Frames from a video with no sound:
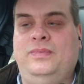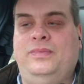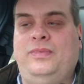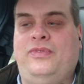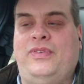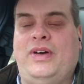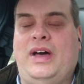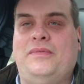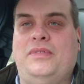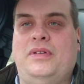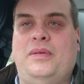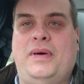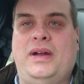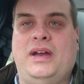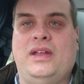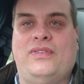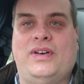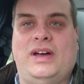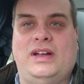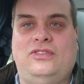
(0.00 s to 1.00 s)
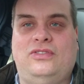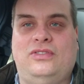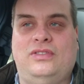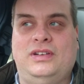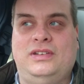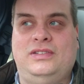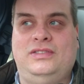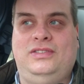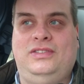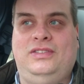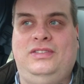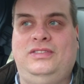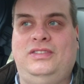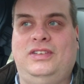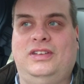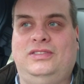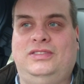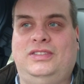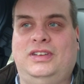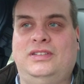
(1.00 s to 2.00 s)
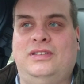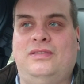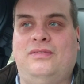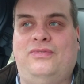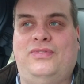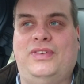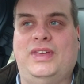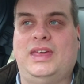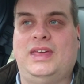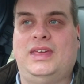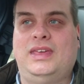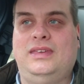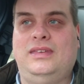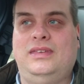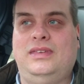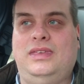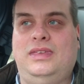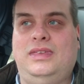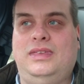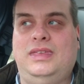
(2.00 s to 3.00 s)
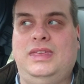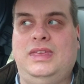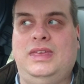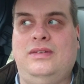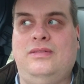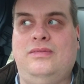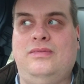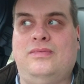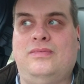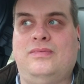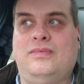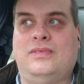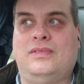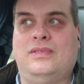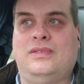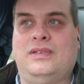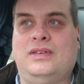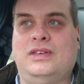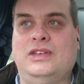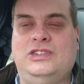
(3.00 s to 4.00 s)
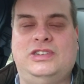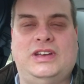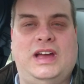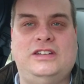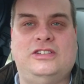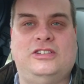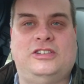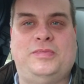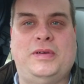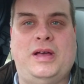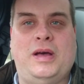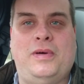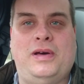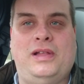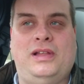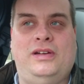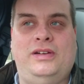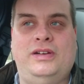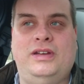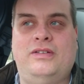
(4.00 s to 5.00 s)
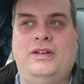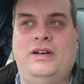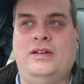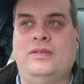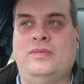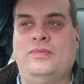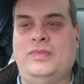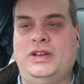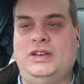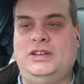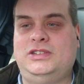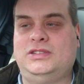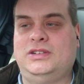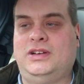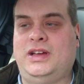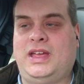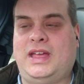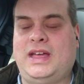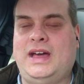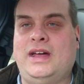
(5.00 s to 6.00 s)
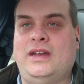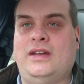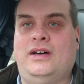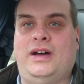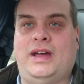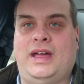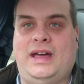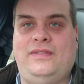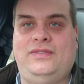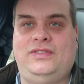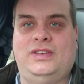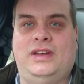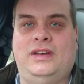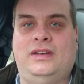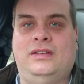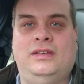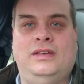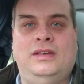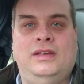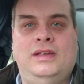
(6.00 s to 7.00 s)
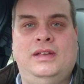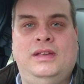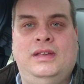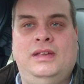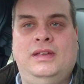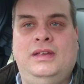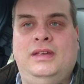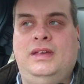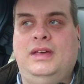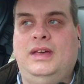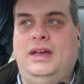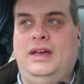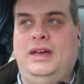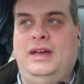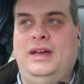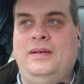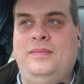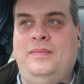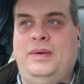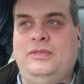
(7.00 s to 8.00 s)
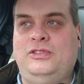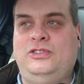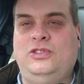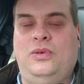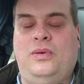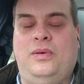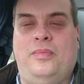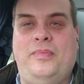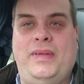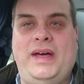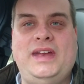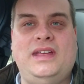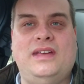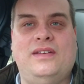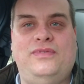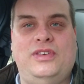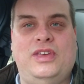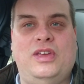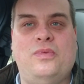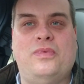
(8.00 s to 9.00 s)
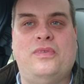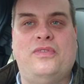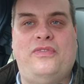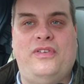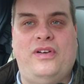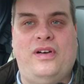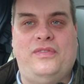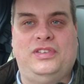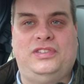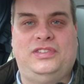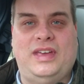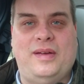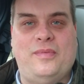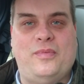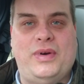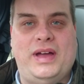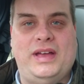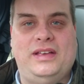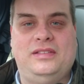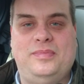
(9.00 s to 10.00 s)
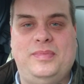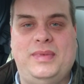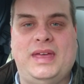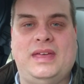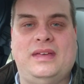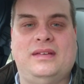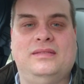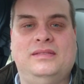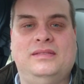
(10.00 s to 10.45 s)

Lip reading: the fact that the manufacturer just doesn't think you can change a spare wheel on your own, which I can, I have done. I'm sure many of you will feel the same way as me,